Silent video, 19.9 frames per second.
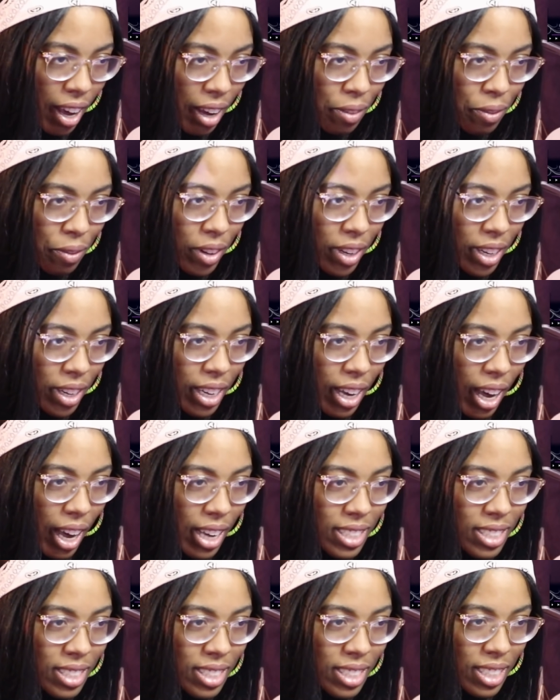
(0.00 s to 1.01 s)
I feel like
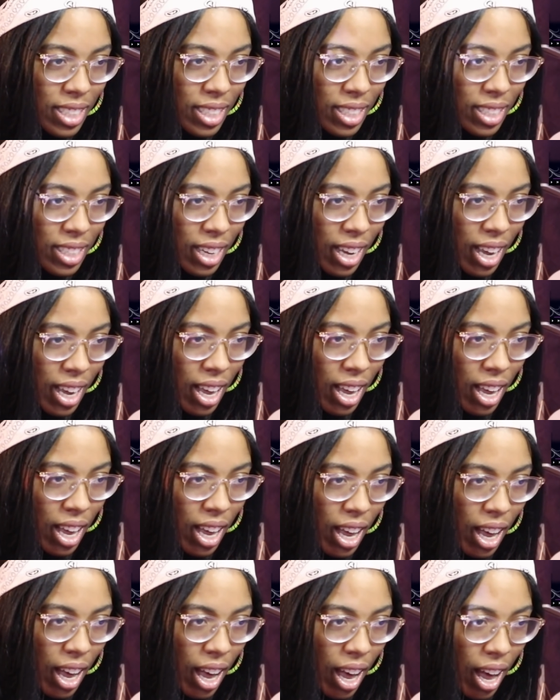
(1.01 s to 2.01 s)
I see
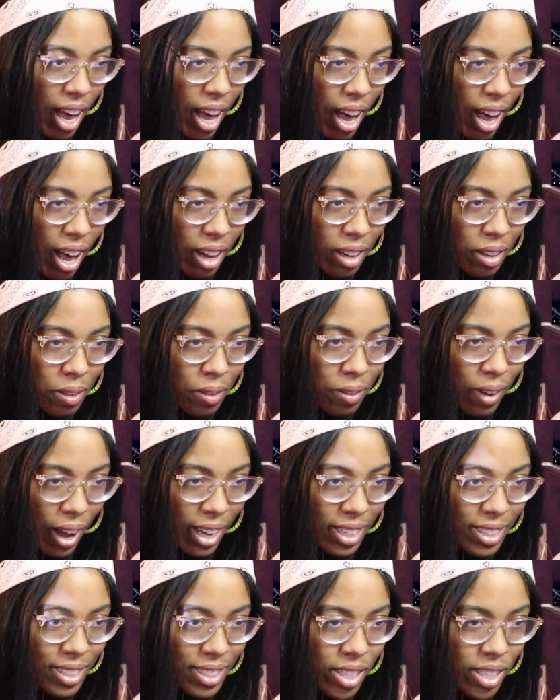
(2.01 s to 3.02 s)

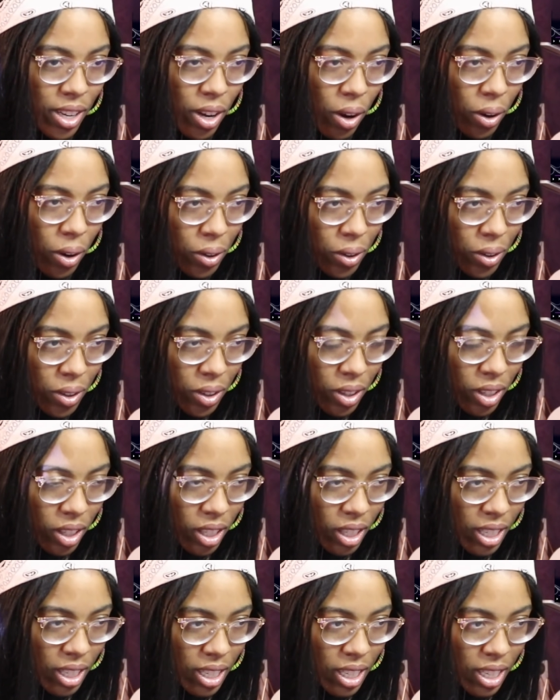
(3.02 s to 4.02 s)
L'alvazio.
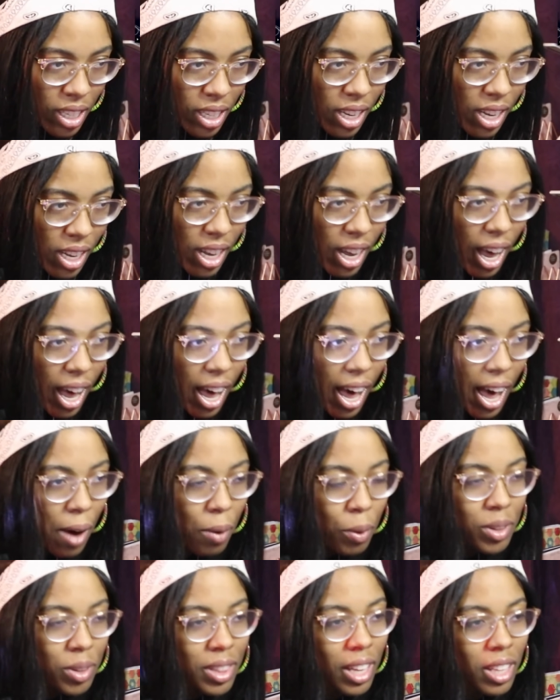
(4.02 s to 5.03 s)

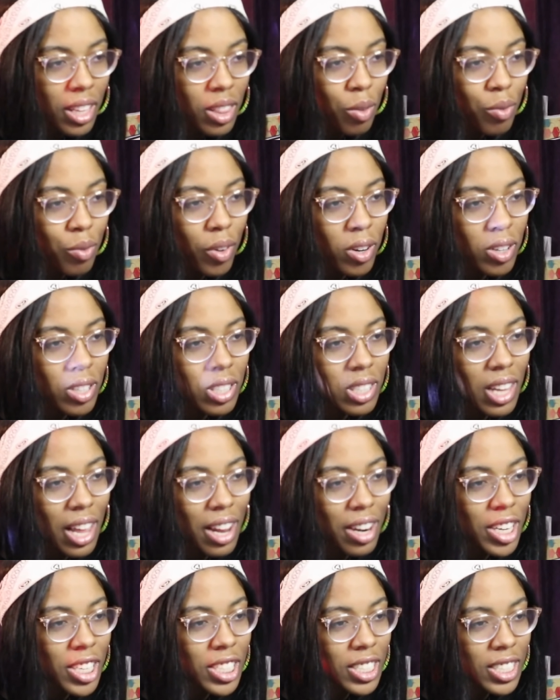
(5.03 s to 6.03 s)
I would think the first
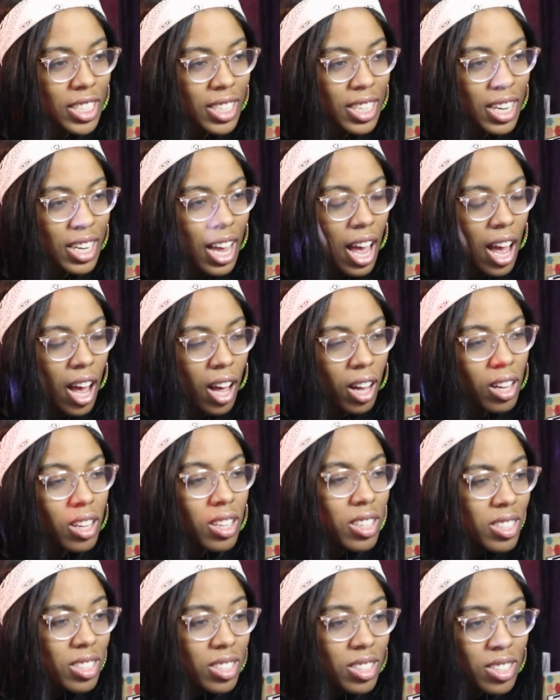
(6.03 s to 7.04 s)
letter is an
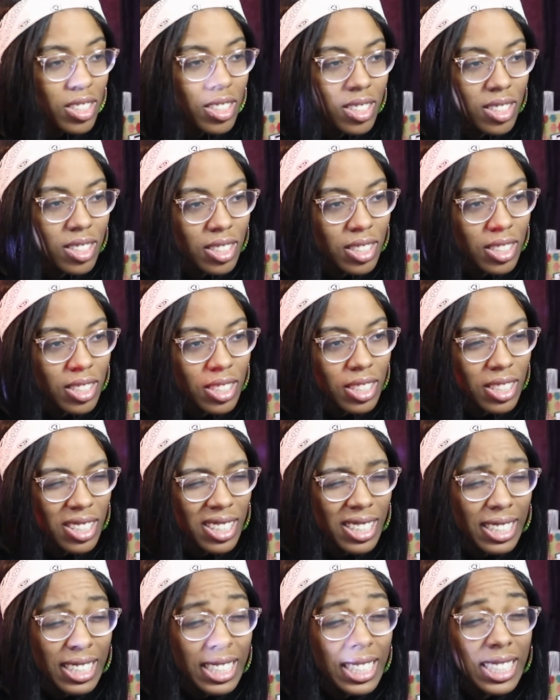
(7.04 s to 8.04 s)
L.
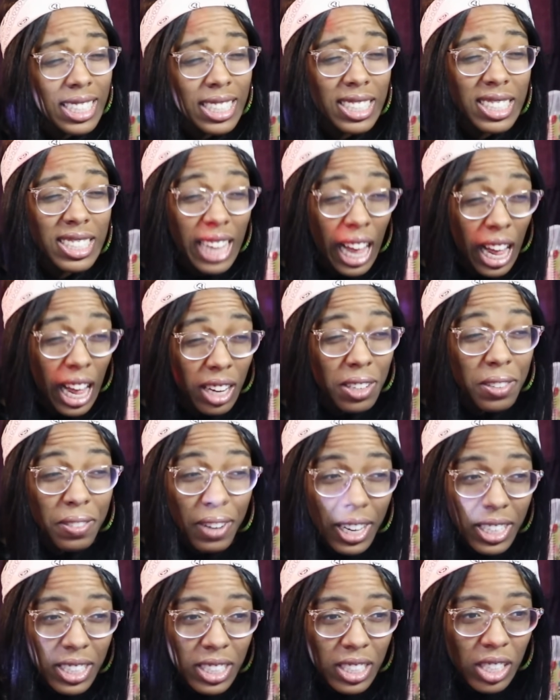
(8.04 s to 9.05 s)

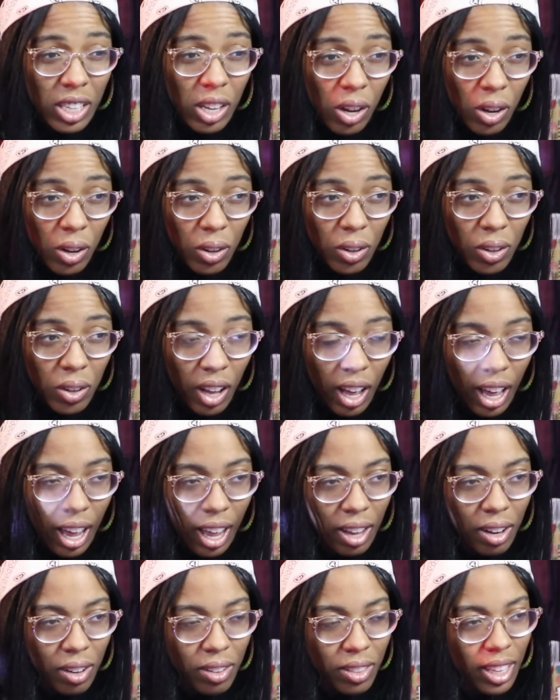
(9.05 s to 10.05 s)
L'alvazio?
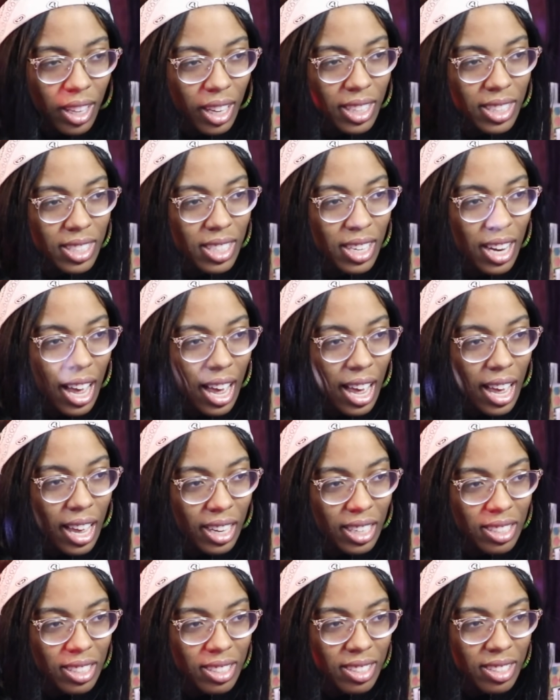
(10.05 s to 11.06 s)
I don't think that's an
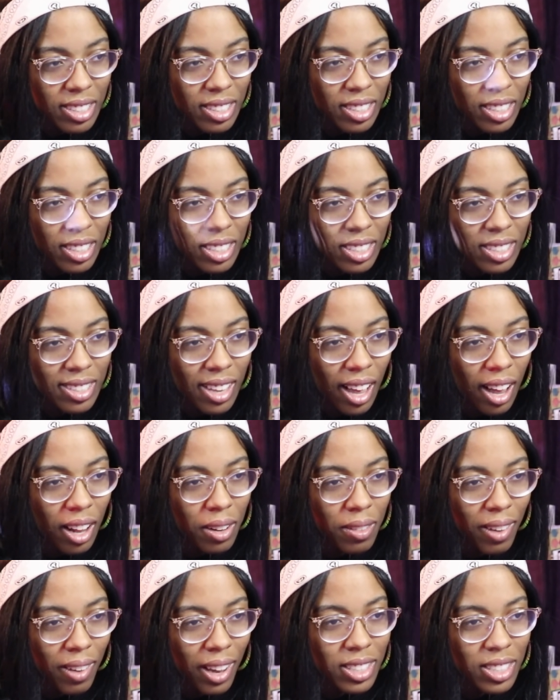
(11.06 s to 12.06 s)
S.
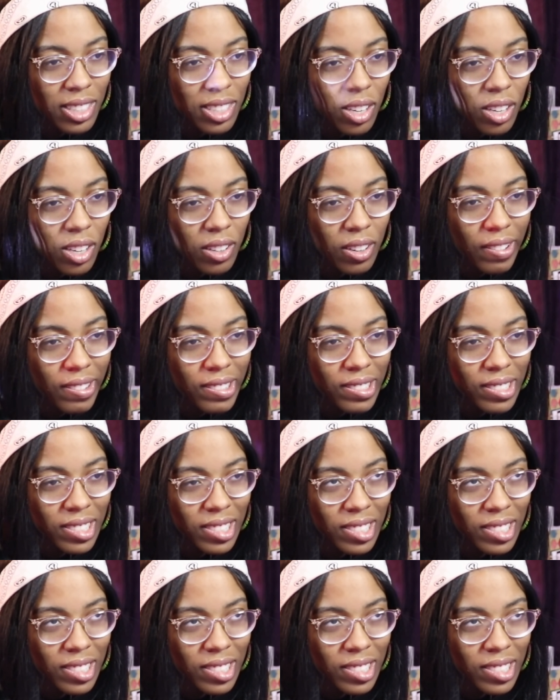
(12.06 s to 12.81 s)
Salvatio?